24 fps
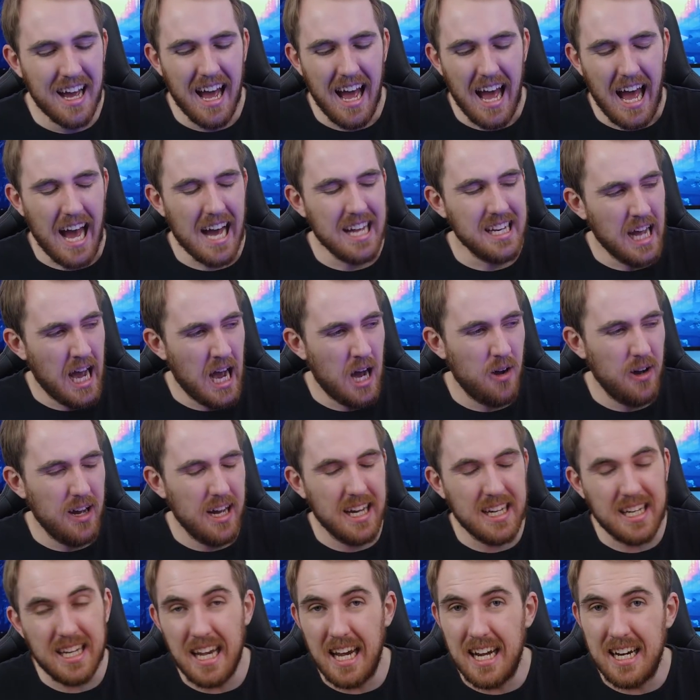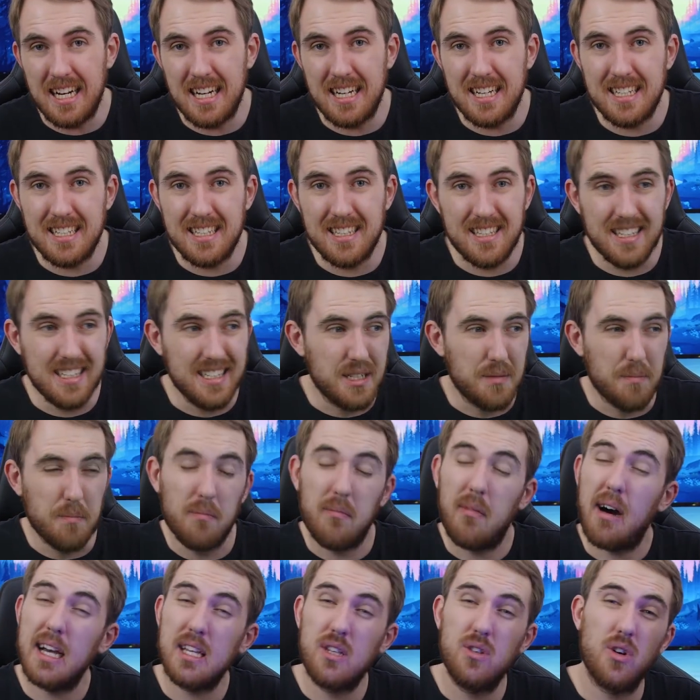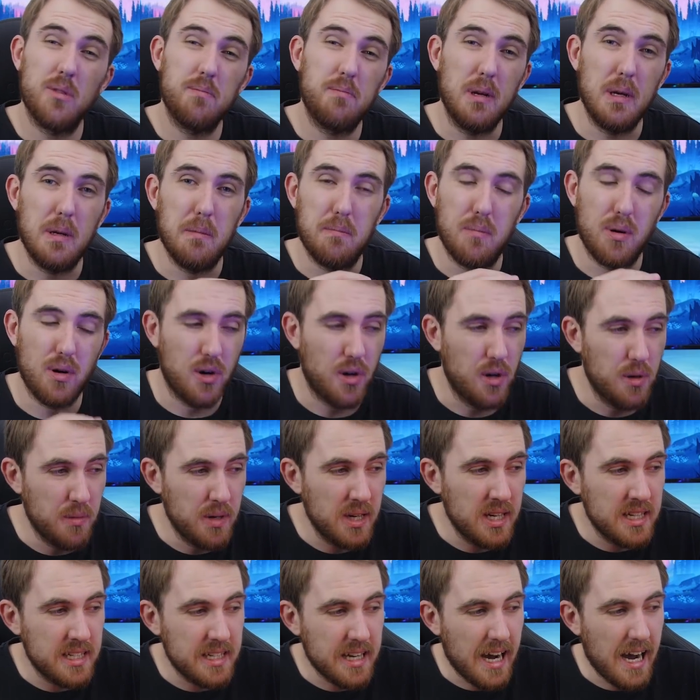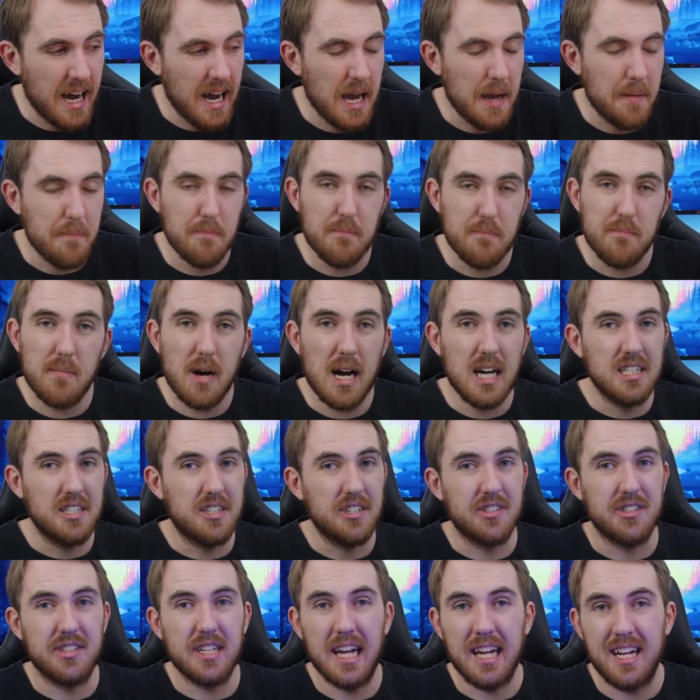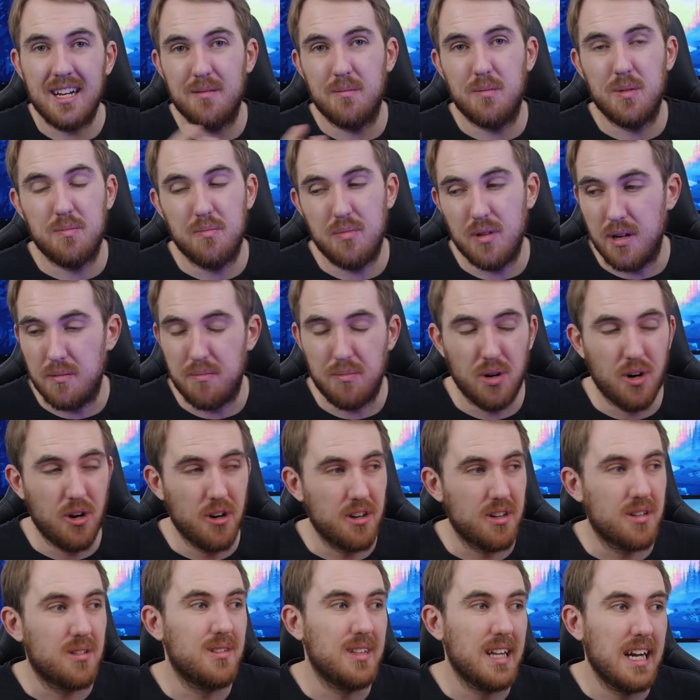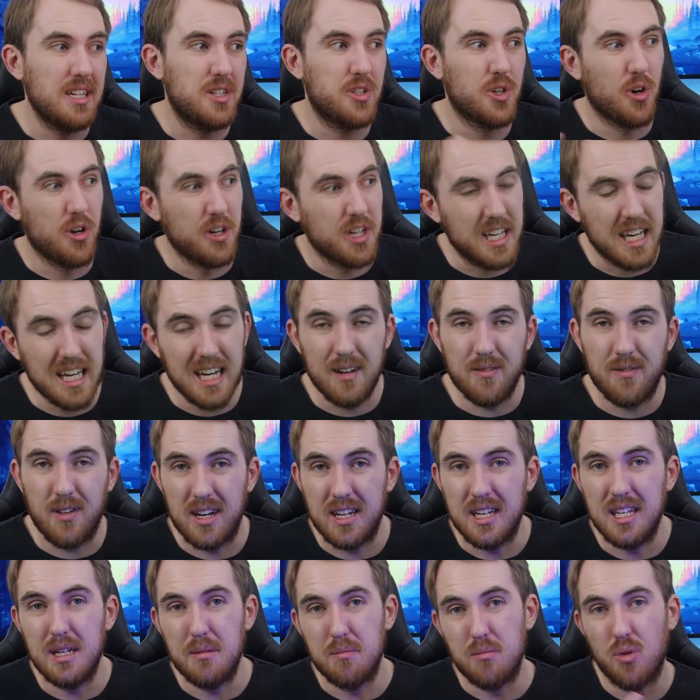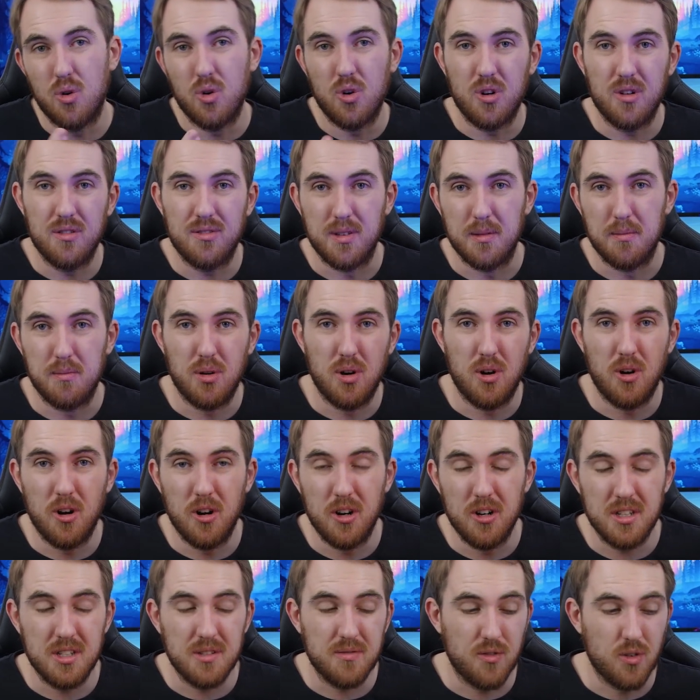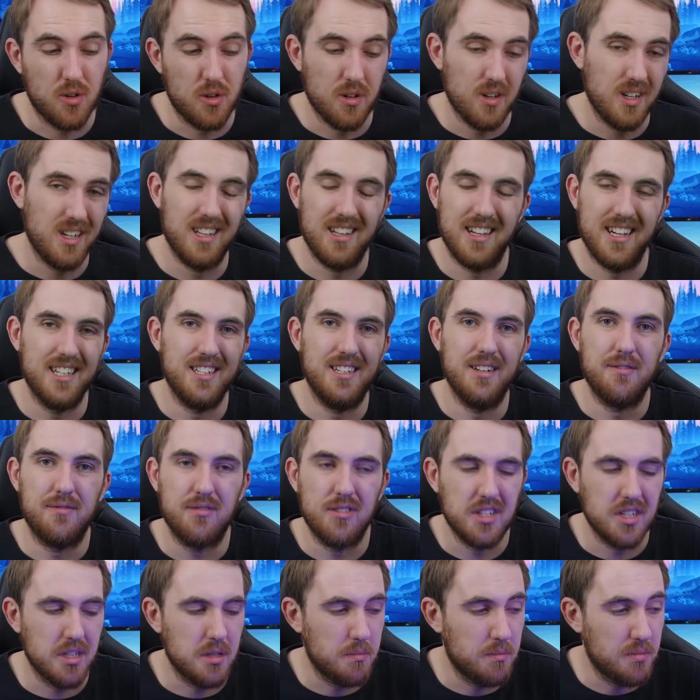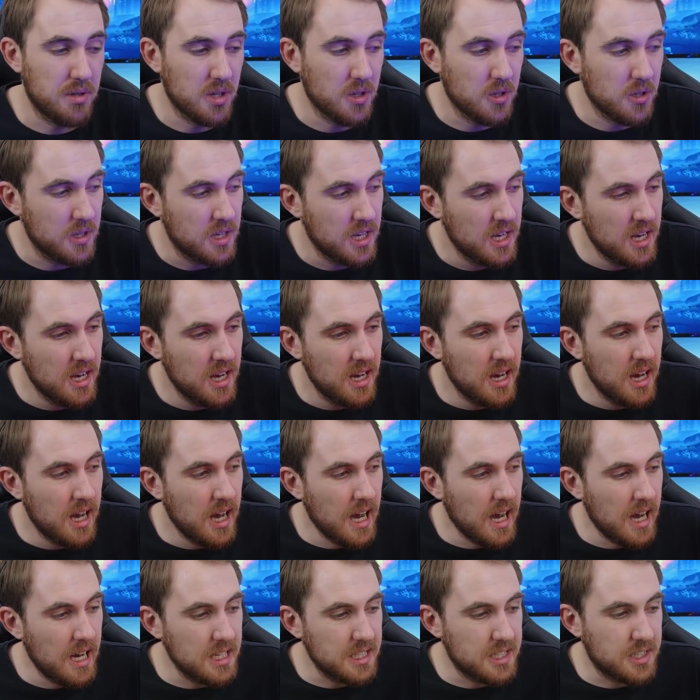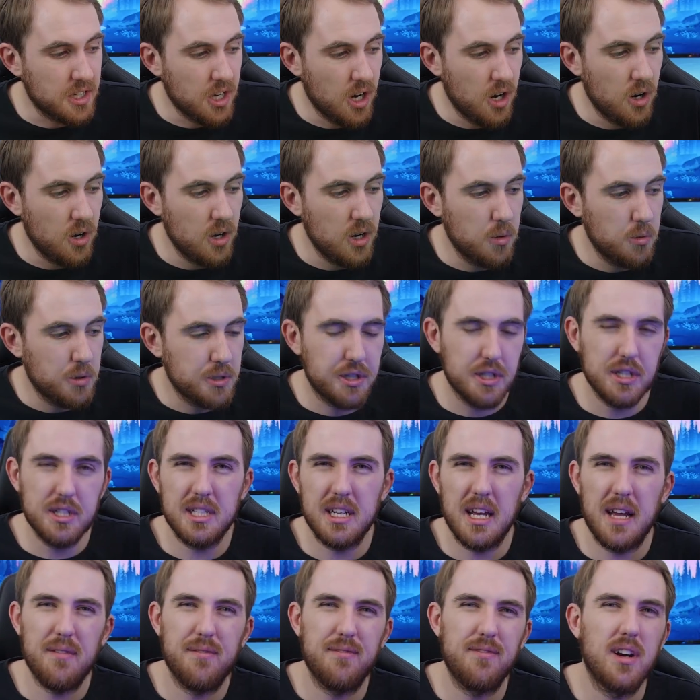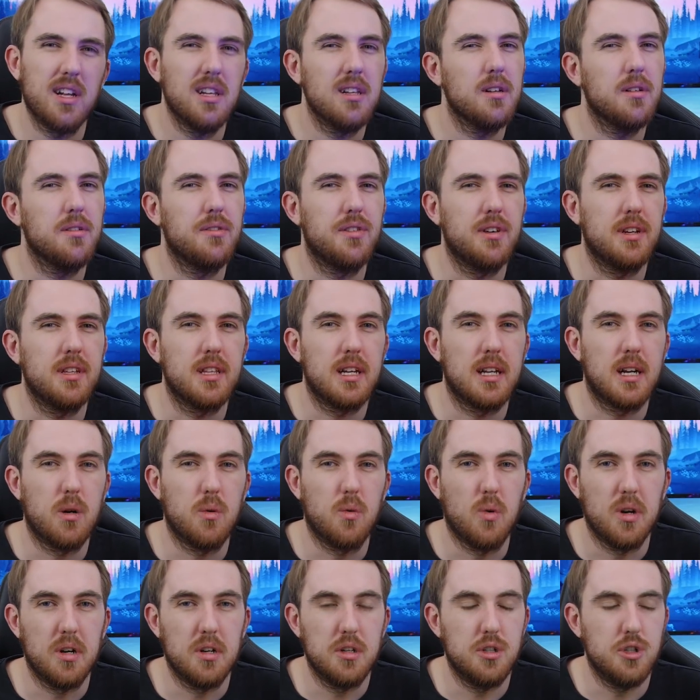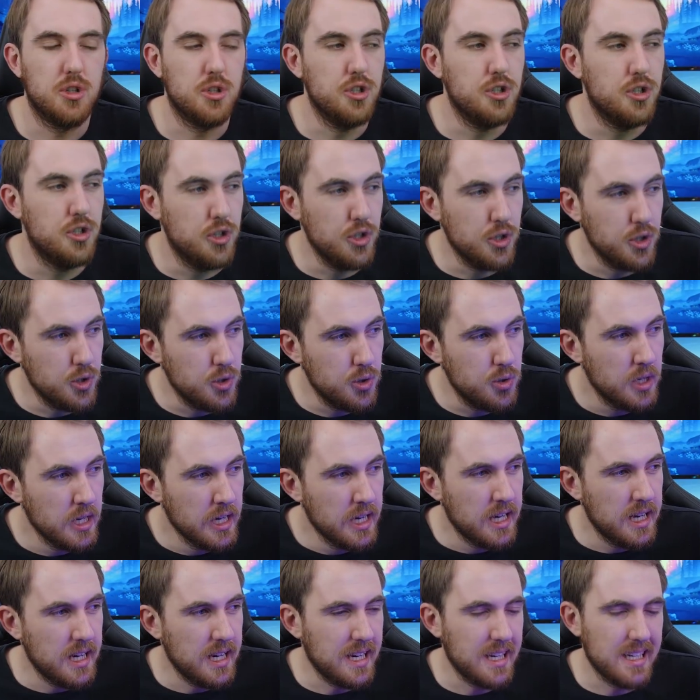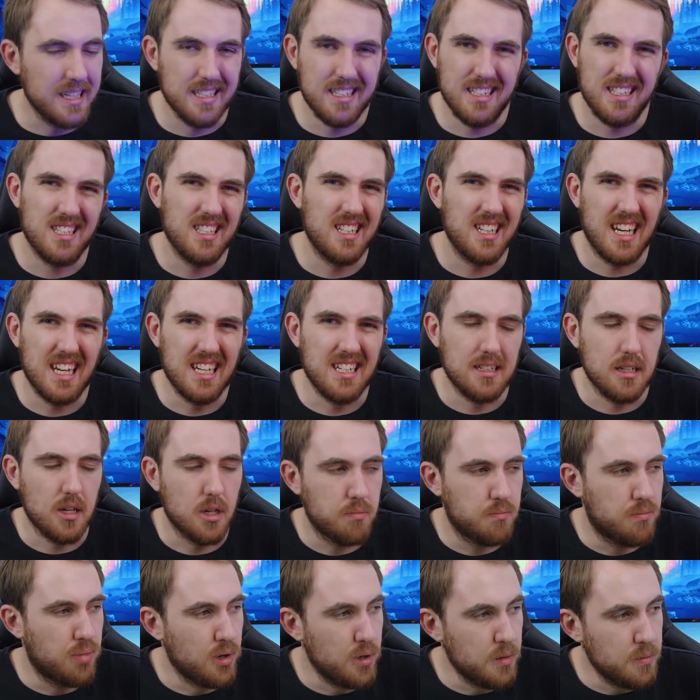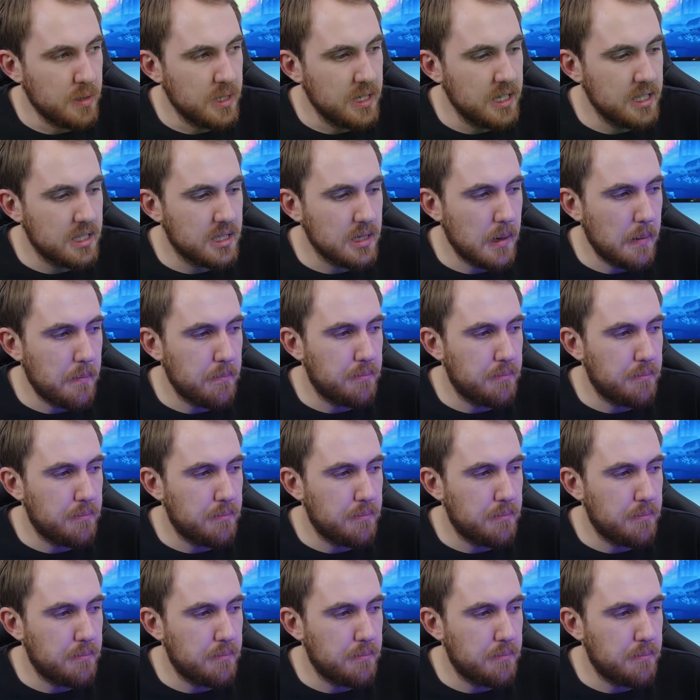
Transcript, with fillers: Uh, now, again, uh, this might not be permanent. I might just take a, a, part later on again if I need more of the parts for a, a different build. Uh, so it was just a fun little thing that I wanted to do. and again, not permanent.